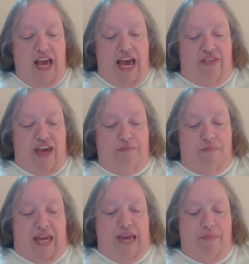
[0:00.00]
and then
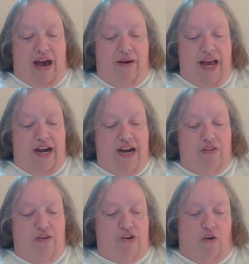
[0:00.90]
peep out at
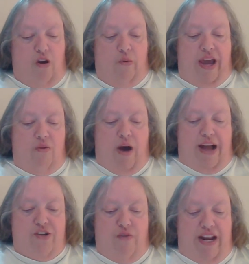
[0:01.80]
another doorway and
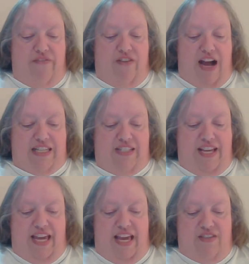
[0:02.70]
watch Reddy Fox
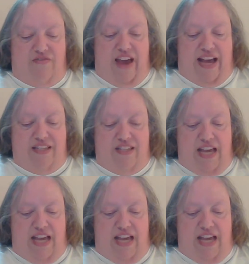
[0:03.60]
digging as fast